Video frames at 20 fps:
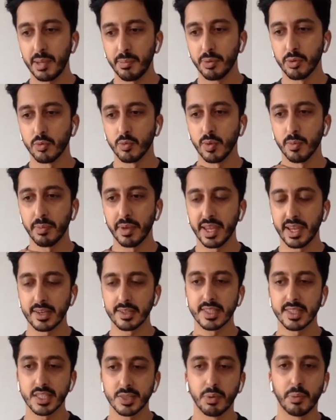people were
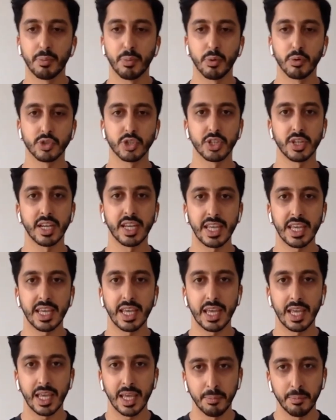being
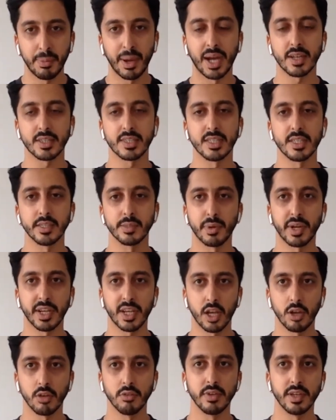disproportionately impacted
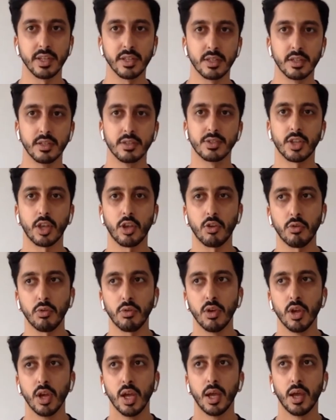by COVID.
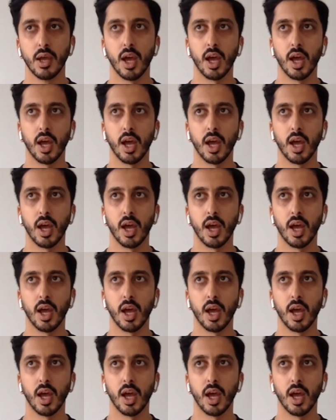So